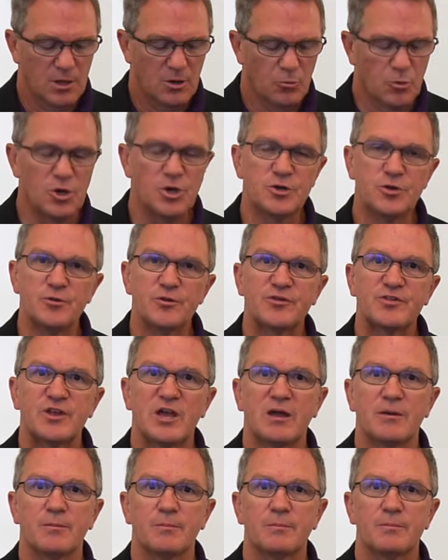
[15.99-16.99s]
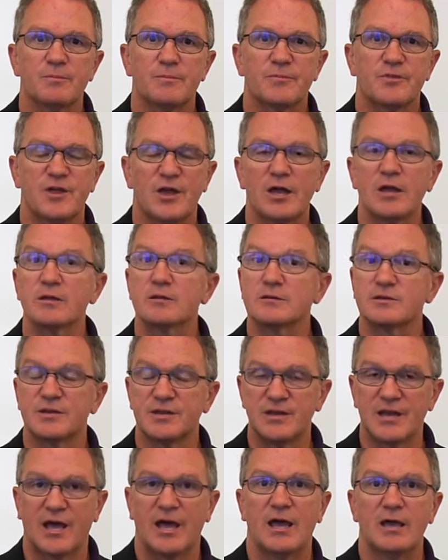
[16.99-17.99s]
We're going to do the same thing
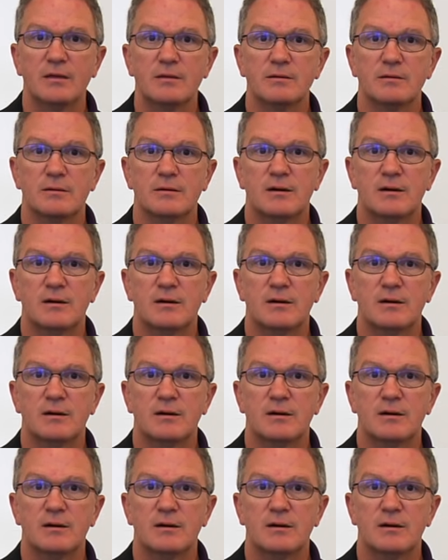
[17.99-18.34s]
today.